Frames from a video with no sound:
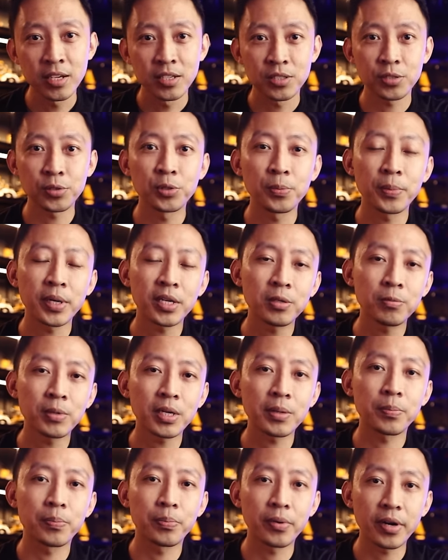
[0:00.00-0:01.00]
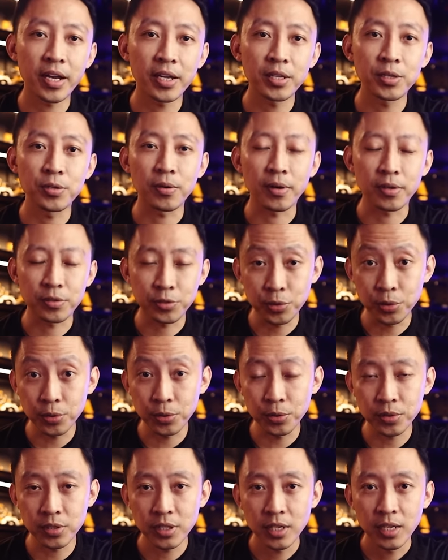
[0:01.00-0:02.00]
So no matter what brand you
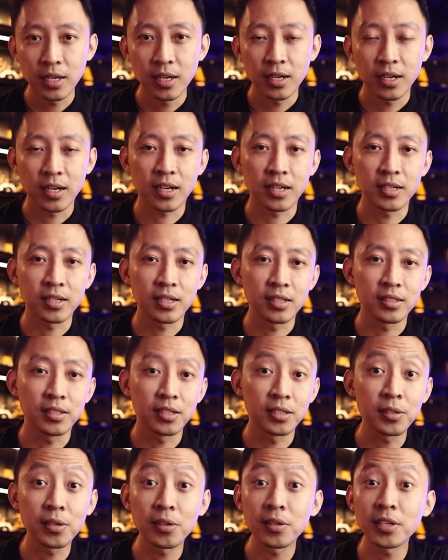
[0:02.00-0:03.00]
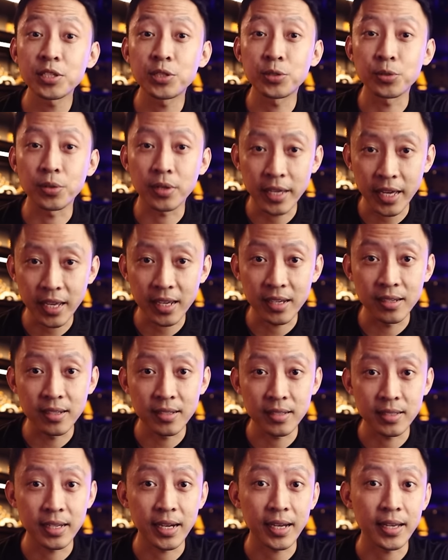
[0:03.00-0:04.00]
choose, the knowledge you get in
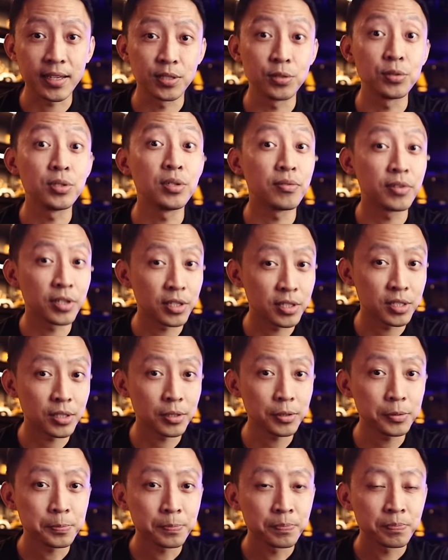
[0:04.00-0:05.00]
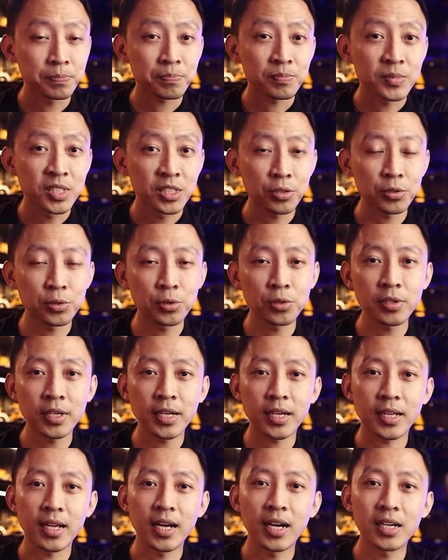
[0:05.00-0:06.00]
this guide is universal. So don't
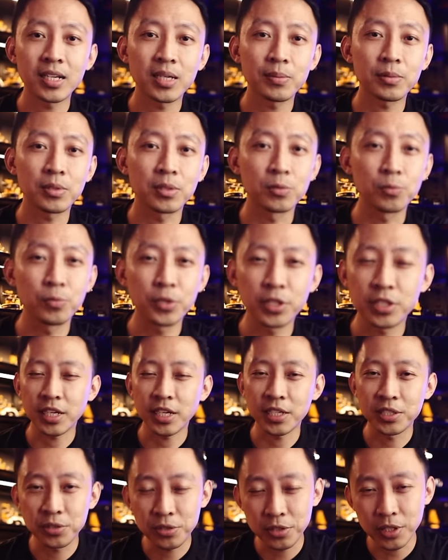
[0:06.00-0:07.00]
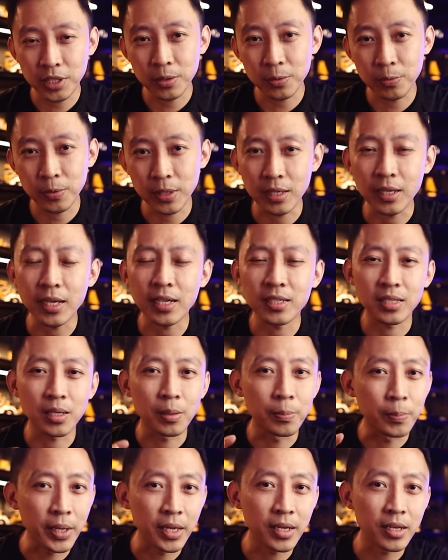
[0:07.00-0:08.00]
get hung up on country what lights
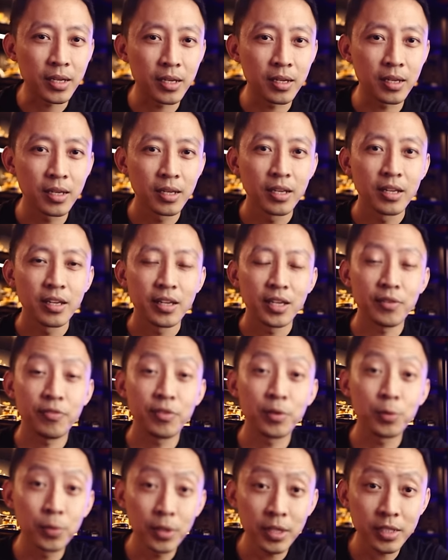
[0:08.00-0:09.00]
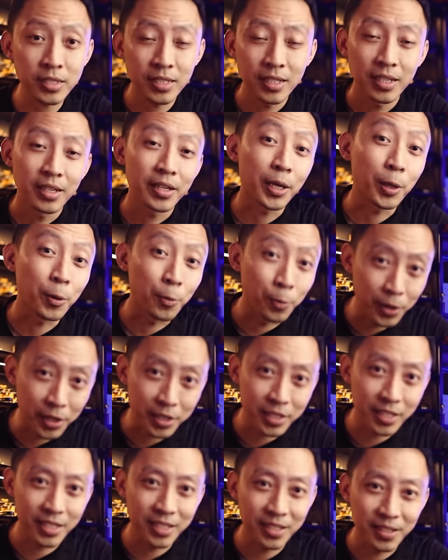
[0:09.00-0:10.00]
are made in. If it works, it
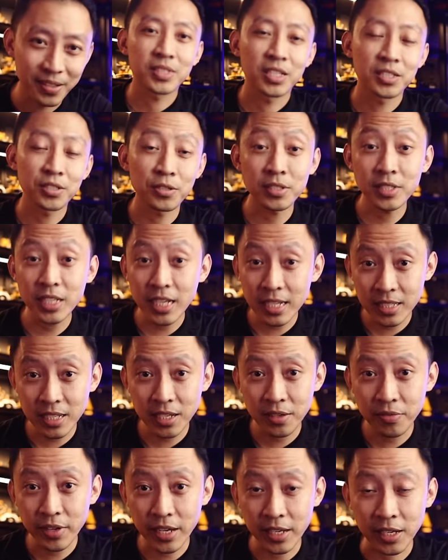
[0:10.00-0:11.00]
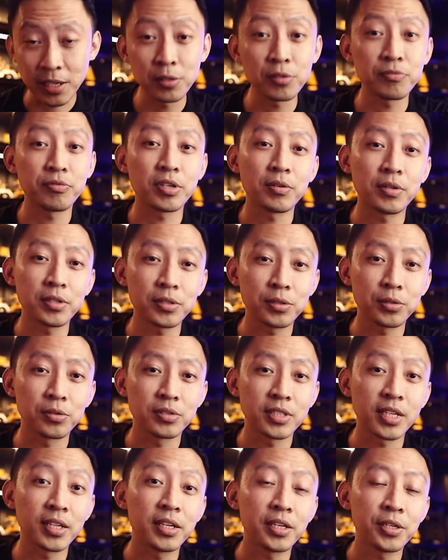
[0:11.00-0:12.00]
works. So stay safe, and I look forward to
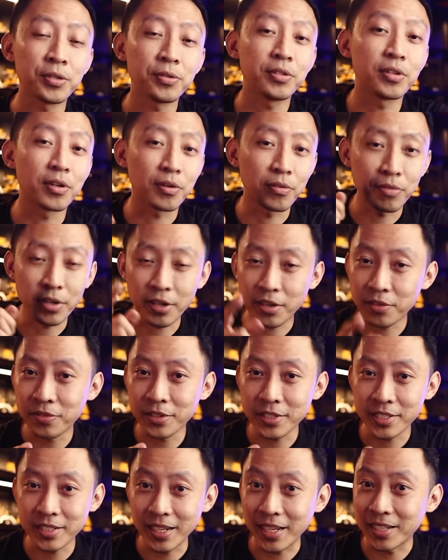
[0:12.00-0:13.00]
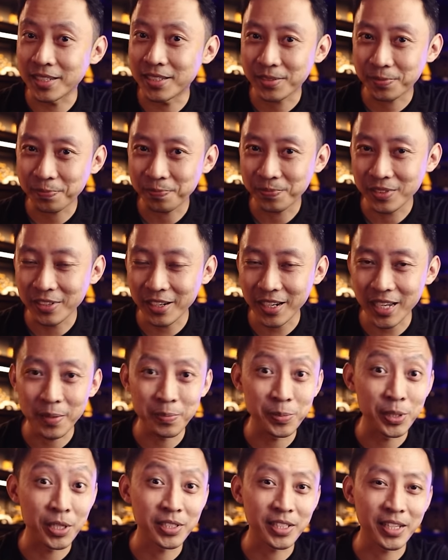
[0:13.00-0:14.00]
sending you your very first lights. Alright,
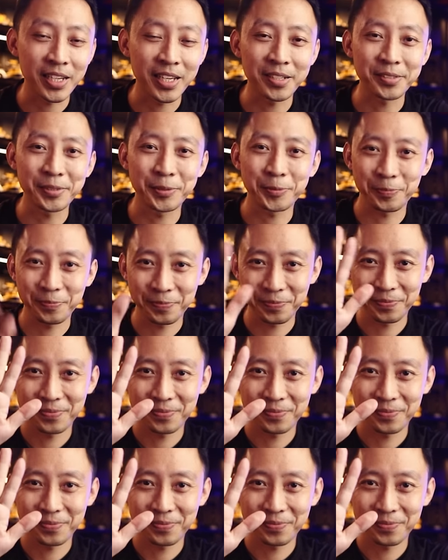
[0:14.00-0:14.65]
MJ signing out.